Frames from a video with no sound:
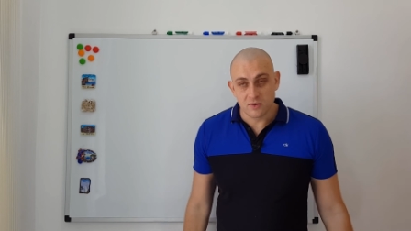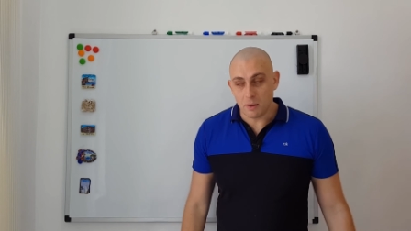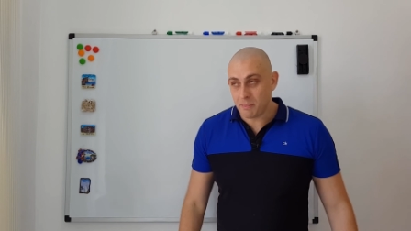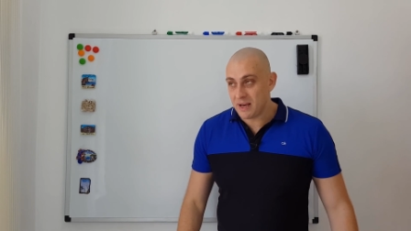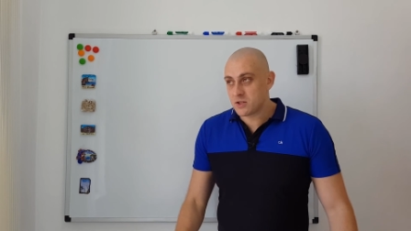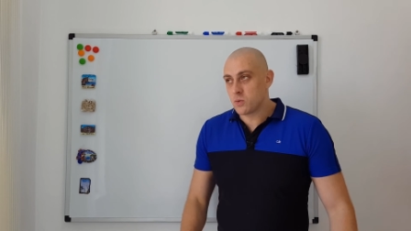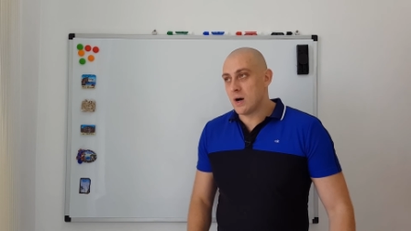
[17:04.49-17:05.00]
The
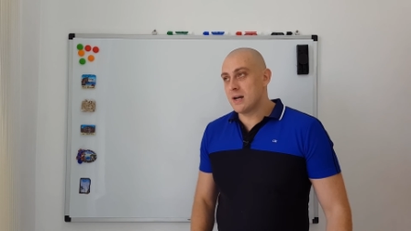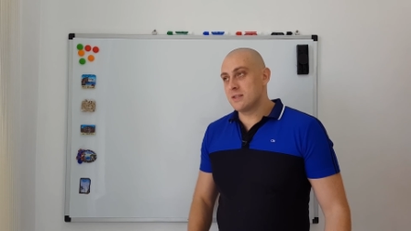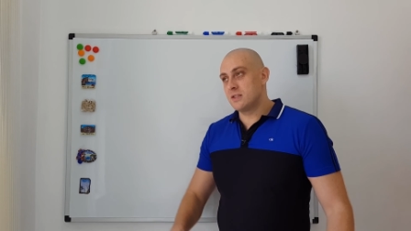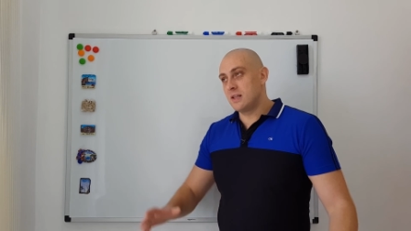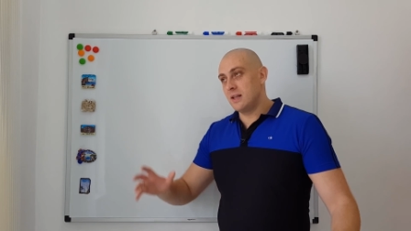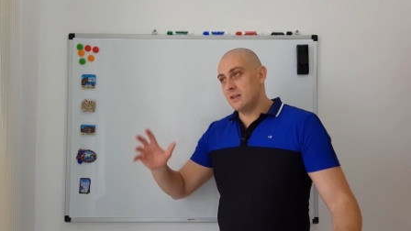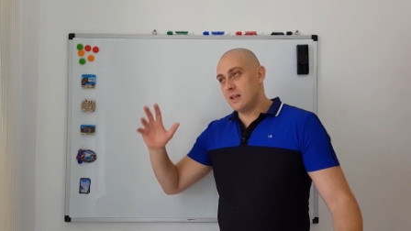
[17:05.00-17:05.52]
best ones,
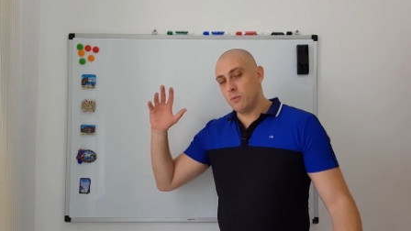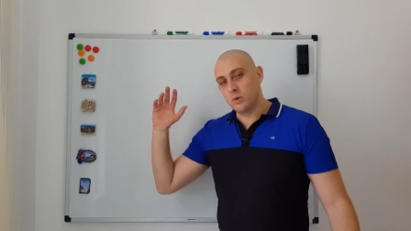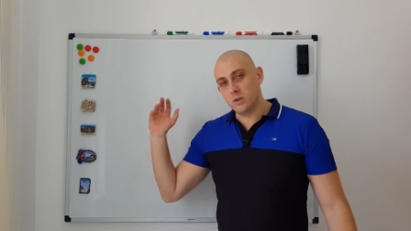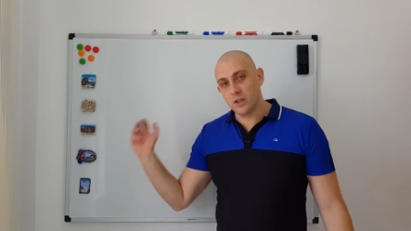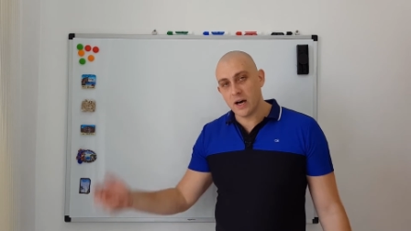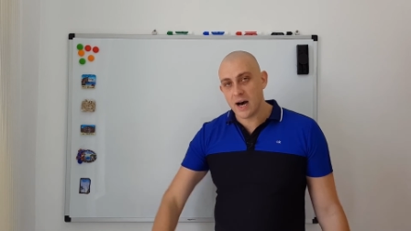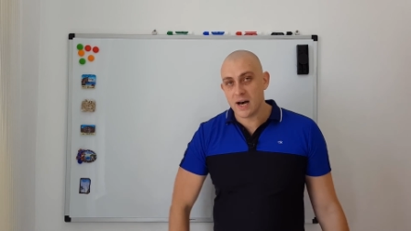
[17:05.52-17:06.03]
they
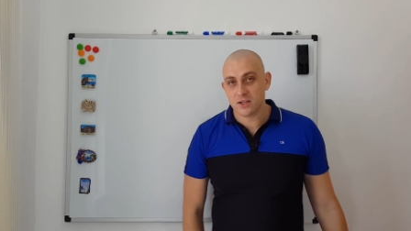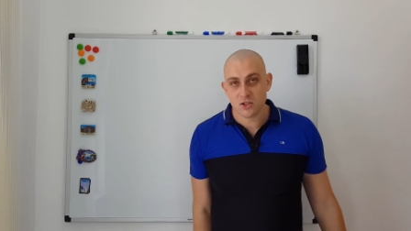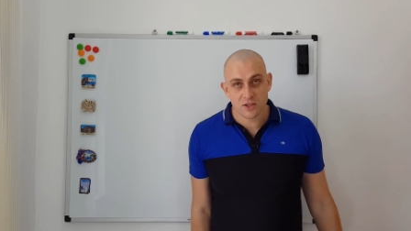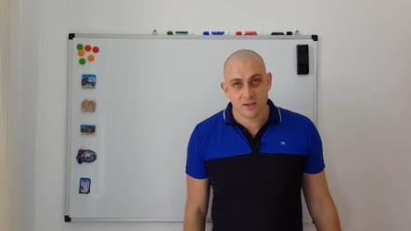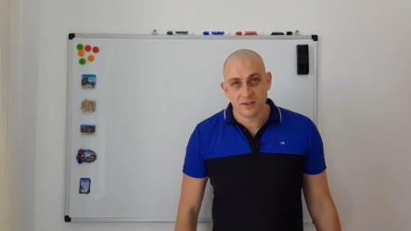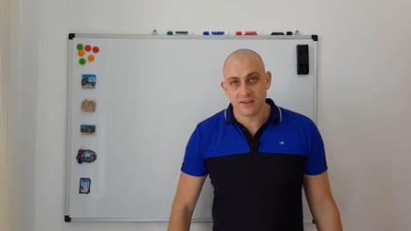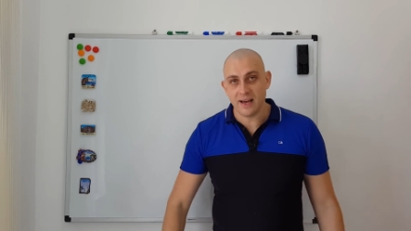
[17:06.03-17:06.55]
would
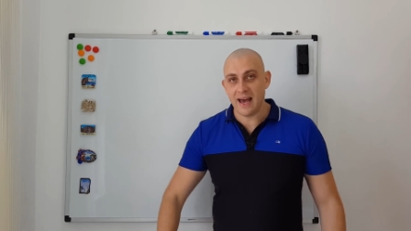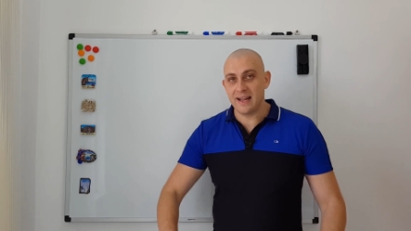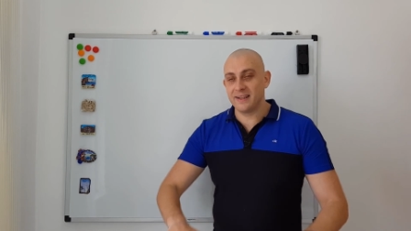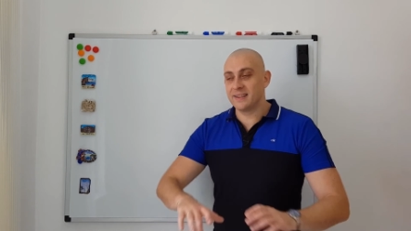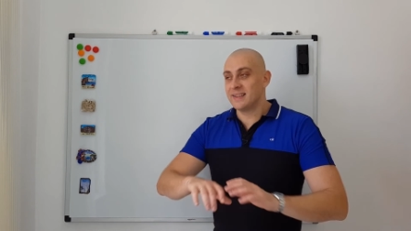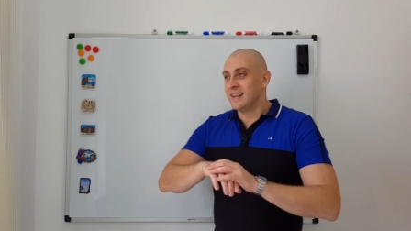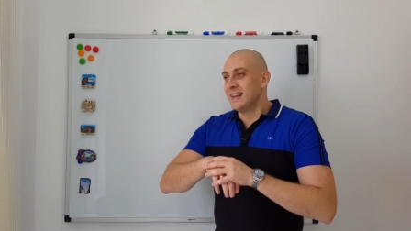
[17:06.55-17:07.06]
last,
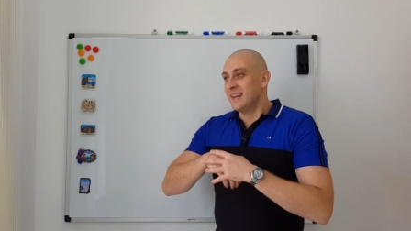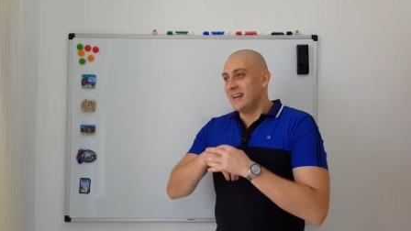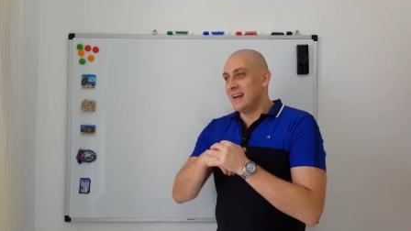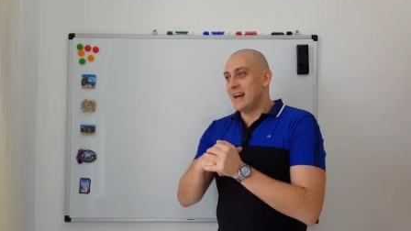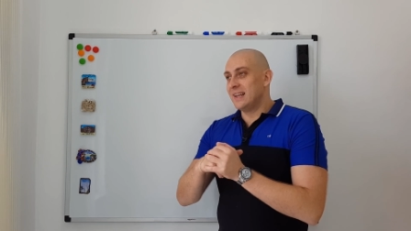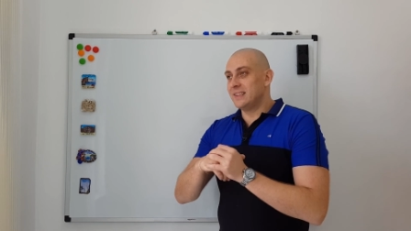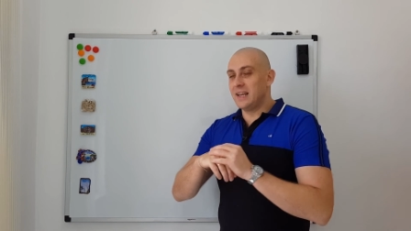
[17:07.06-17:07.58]
and
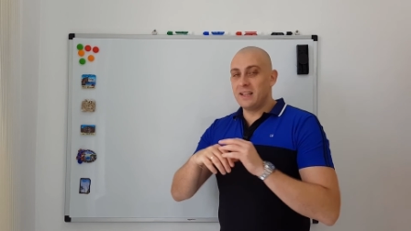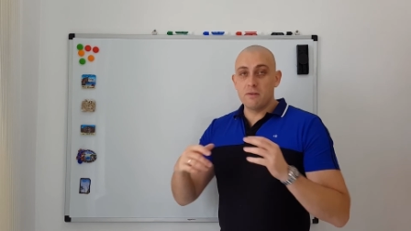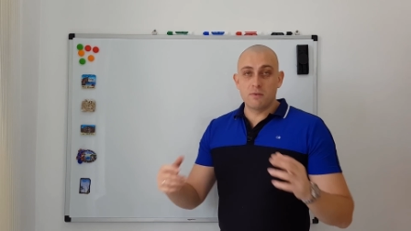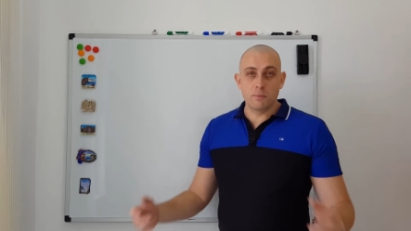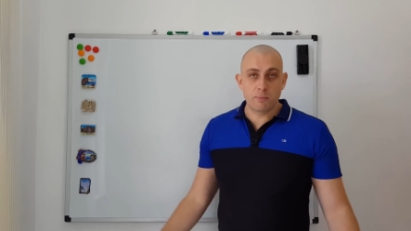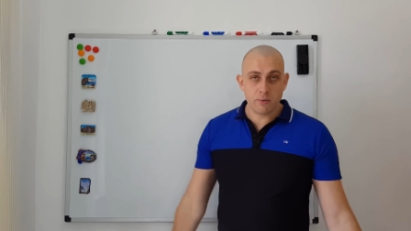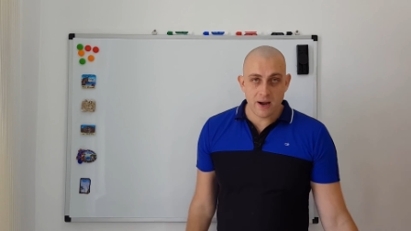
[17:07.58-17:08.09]
they
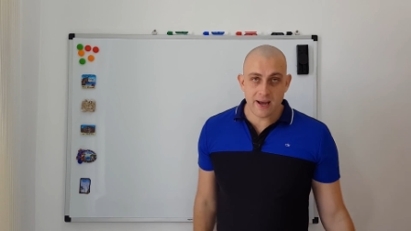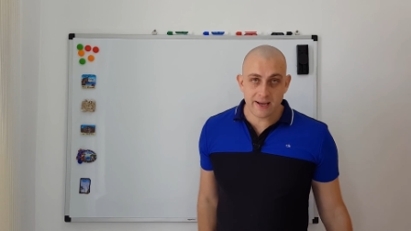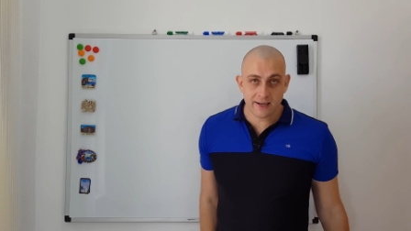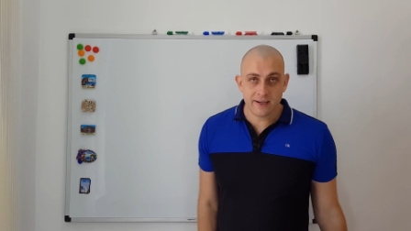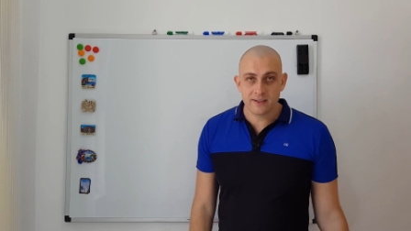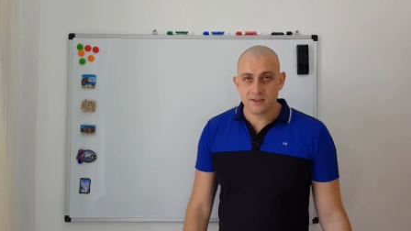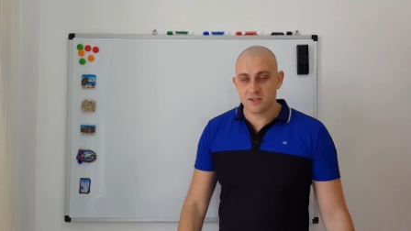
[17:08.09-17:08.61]
never break.